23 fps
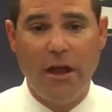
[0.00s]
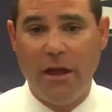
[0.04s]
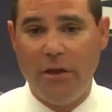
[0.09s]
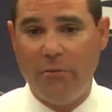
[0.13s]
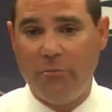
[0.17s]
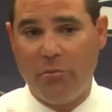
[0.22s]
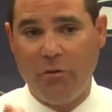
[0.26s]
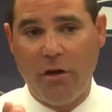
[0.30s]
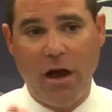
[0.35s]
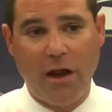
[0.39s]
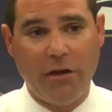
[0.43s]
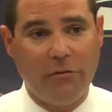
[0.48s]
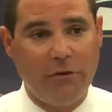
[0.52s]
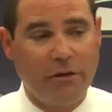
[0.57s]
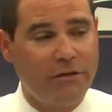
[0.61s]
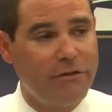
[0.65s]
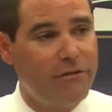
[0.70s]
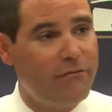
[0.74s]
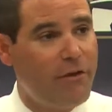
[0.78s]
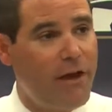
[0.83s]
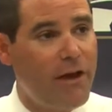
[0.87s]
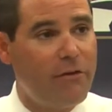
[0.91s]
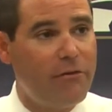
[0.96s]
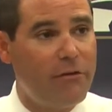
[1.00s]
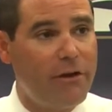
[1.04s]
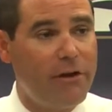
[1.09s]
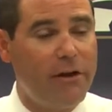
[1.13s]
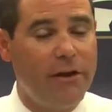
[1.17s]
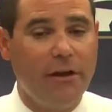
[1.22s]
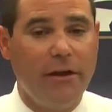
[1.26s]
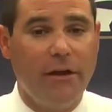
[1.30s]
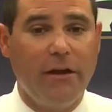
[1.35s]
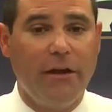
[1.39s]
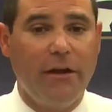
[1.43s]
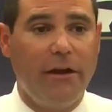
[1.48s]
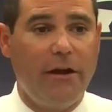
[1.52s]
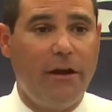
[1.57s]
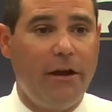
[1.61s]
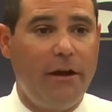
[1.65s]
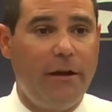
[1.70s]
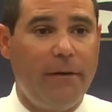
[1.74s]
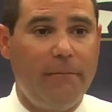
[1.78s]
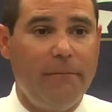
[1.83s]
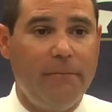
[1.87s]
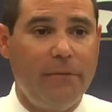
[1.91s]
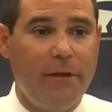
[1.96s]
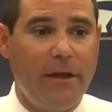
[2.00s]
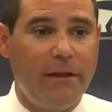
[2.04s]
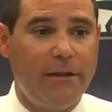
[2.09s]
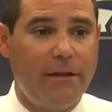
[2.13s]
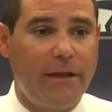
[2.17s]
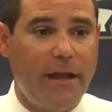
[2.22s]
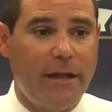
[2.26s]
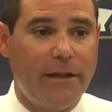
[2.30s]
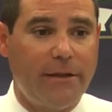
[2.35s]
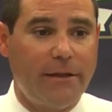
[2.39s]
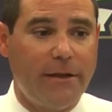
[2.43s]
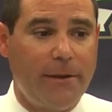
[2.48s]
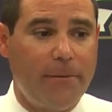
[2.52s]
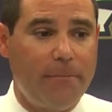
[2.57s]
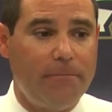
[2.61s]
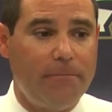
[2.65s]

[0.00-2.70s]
And Broderick's a veteran that